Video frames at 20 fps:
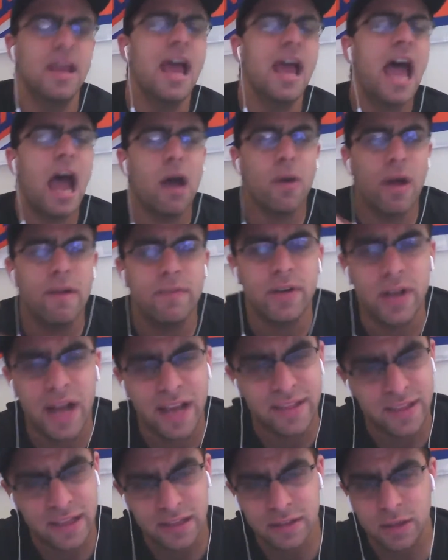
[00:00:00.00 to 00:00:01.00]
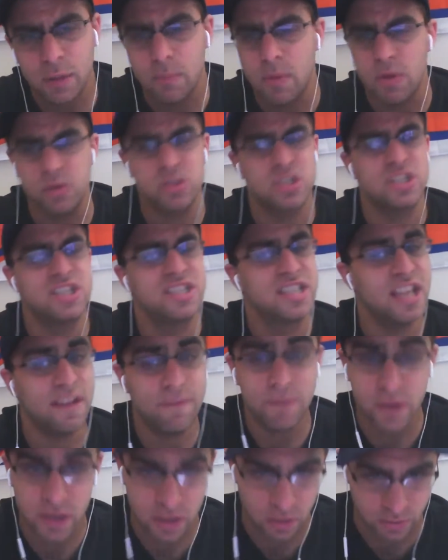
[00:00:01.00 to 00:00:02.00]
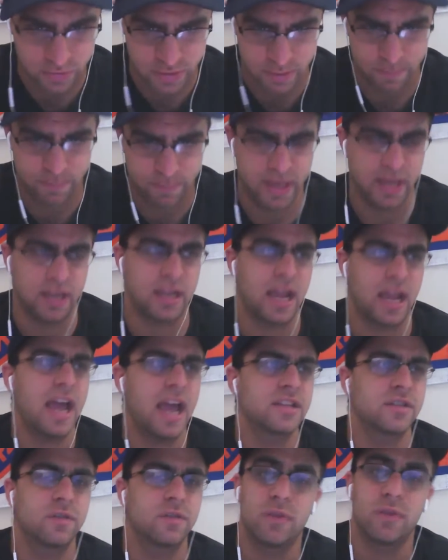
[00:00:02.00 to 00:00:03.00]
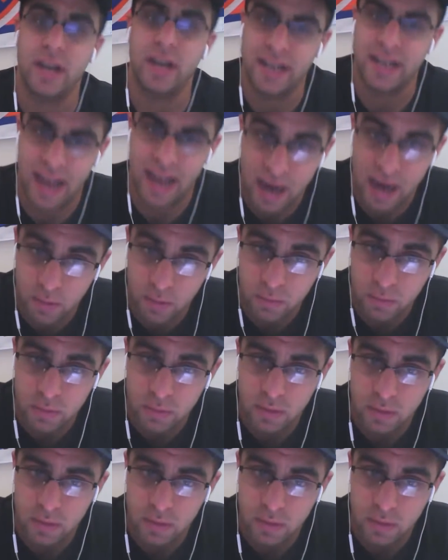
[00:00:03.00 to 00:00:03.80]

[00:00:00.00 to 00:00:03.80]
However, I think the most difficult to pick as of right now